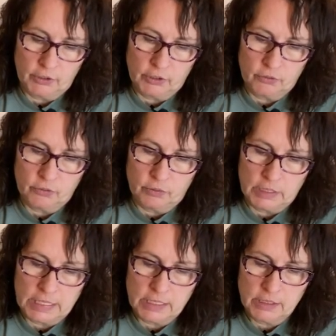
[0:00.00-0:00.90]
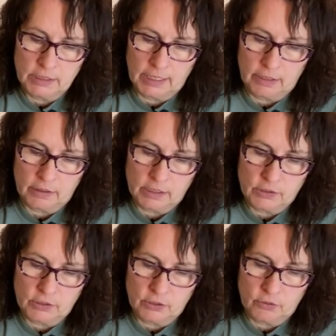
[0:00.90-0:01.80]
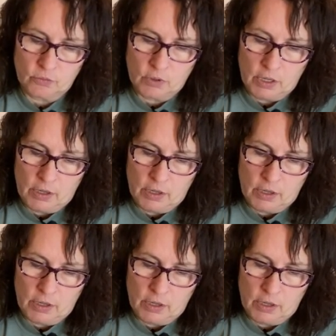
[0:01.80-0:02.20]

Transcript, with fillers: you need to get these to